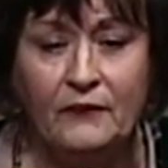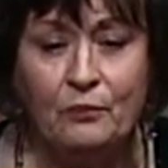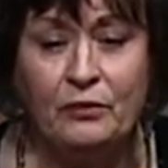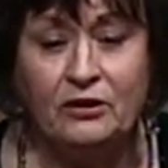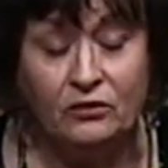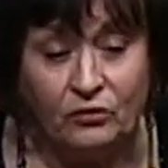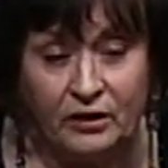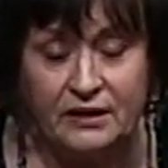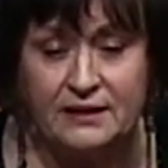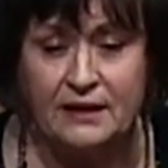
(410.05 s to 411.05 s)
But the Lord
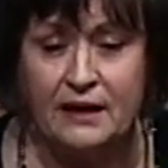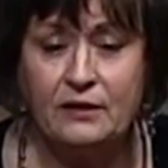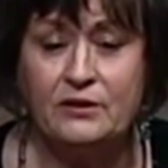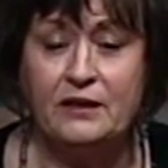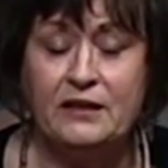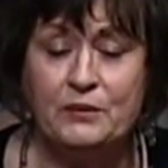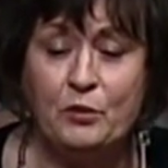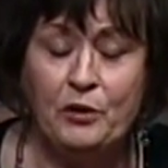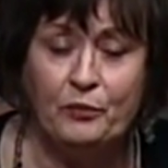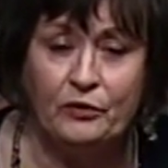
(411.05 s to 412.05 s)
is saying to His
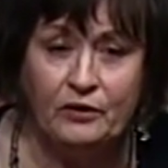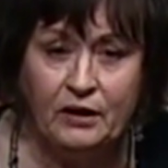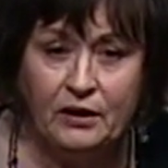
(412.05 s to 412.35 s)
people,